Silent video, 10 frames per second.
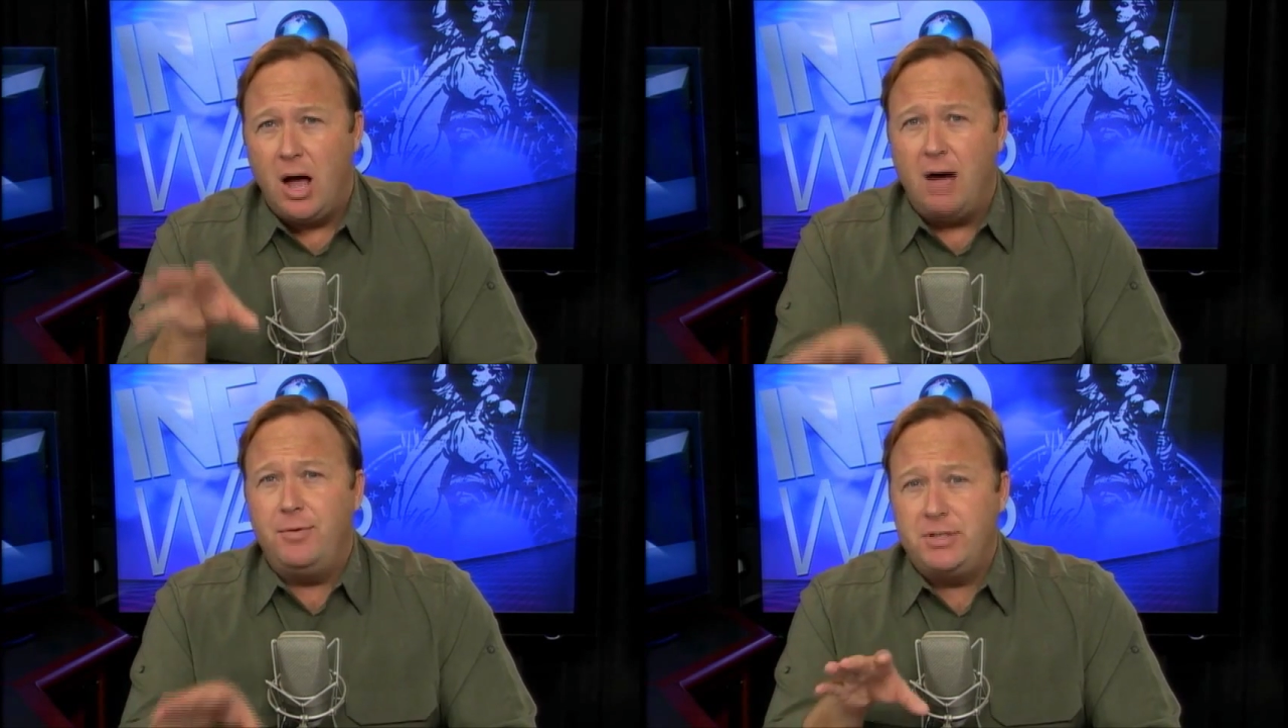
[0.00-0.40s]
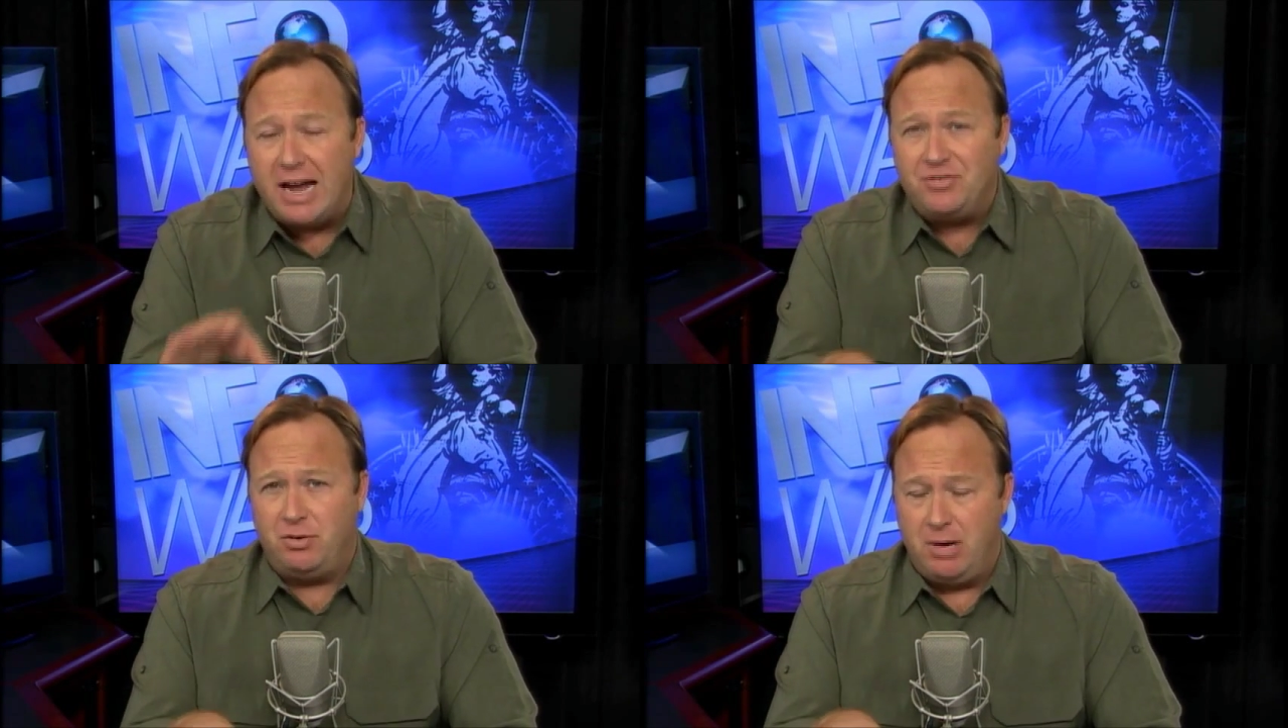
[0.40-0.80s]
of the
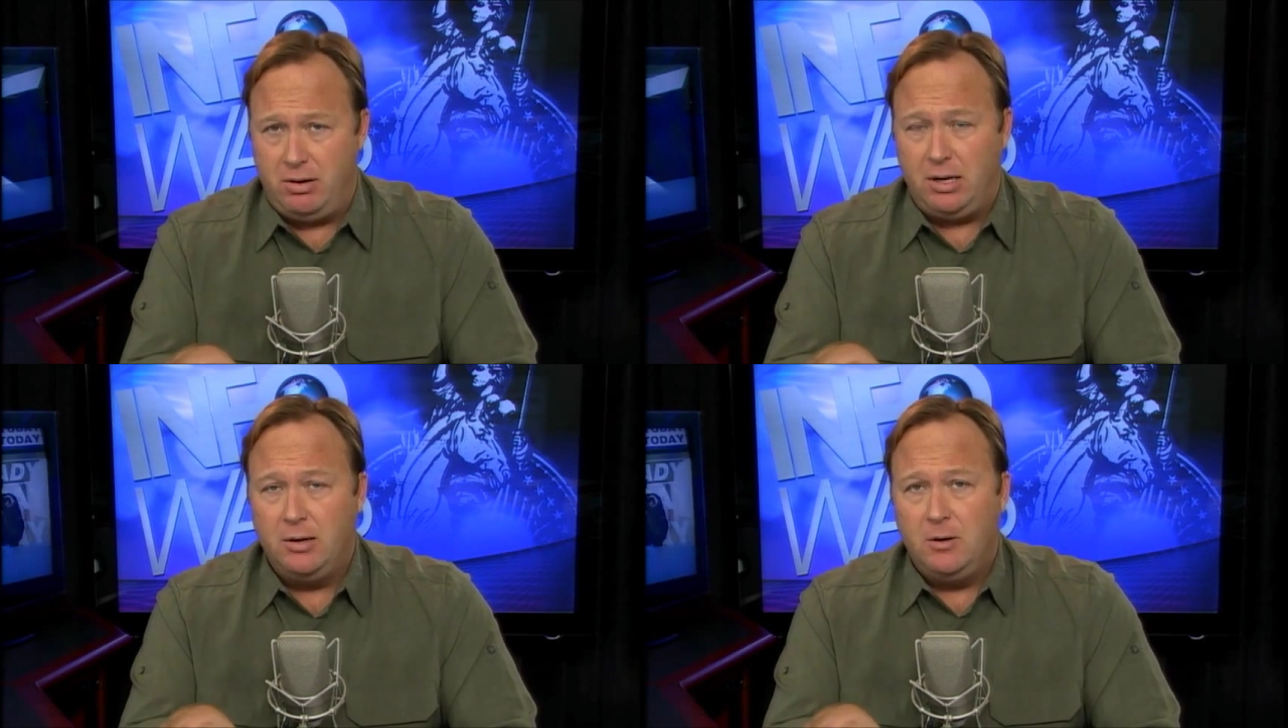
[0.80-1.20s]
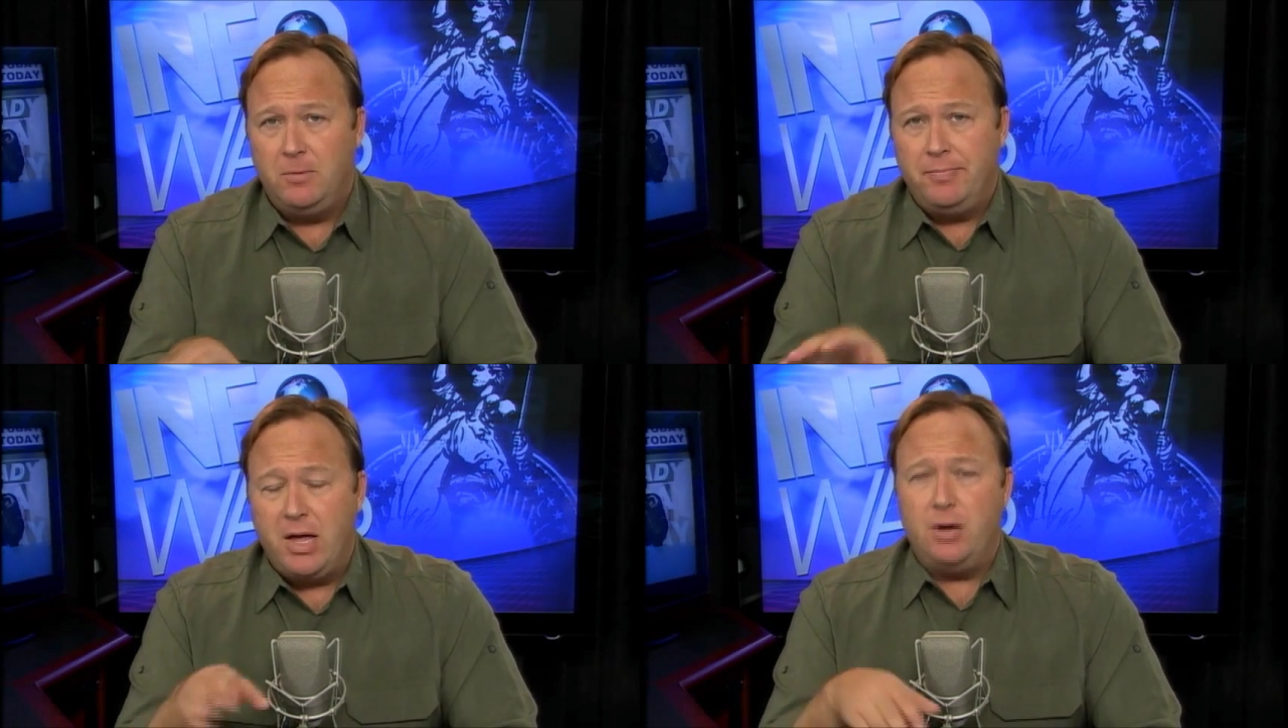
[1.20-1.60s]
testimony.
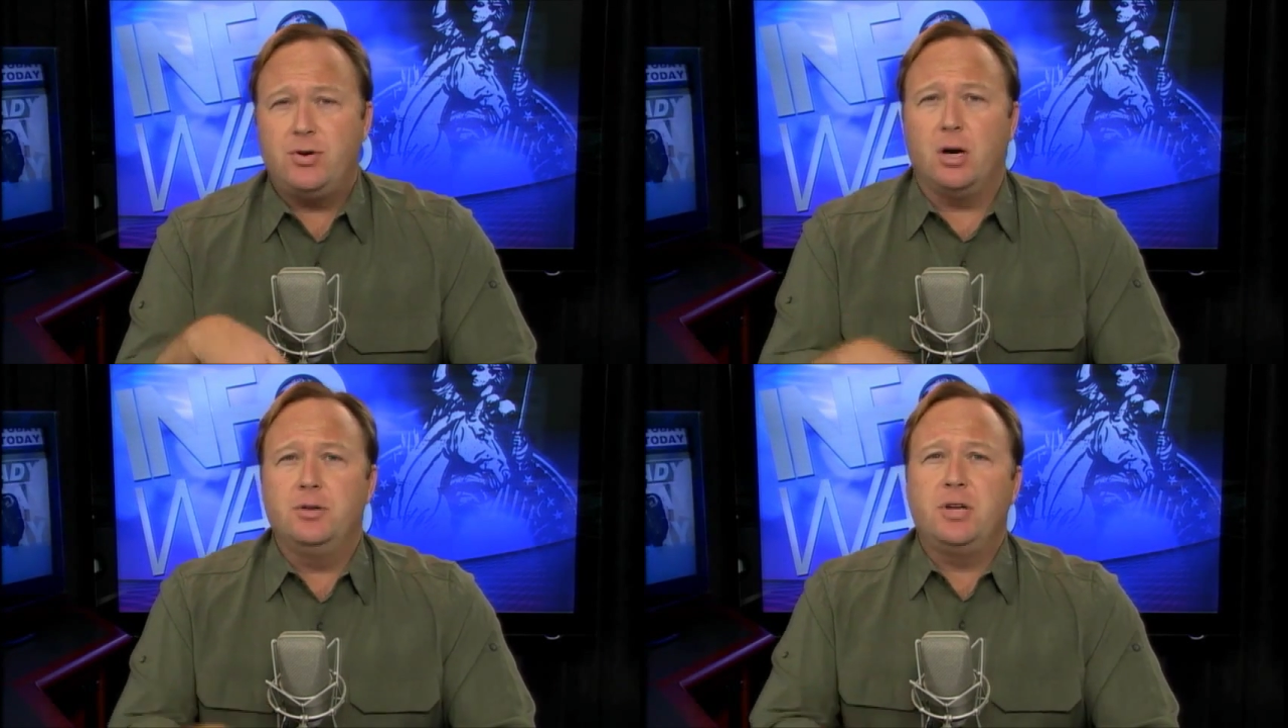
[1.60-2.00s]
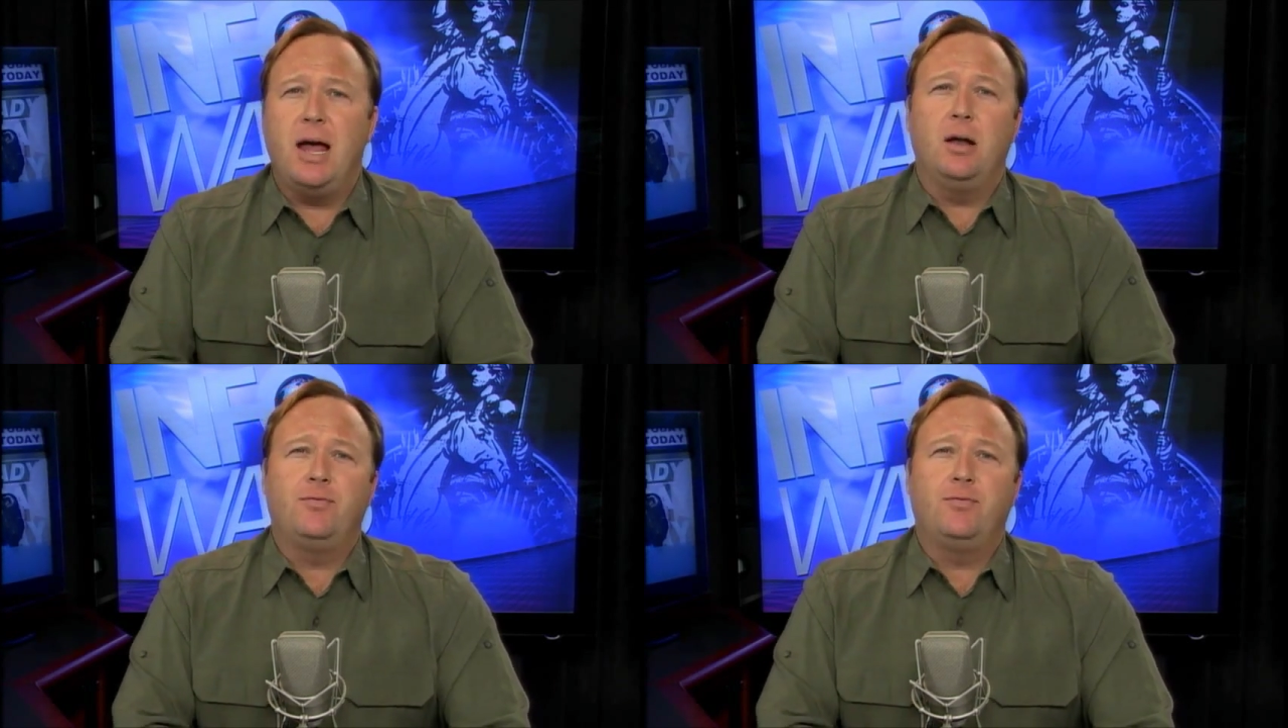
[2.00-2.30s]
And it turns out,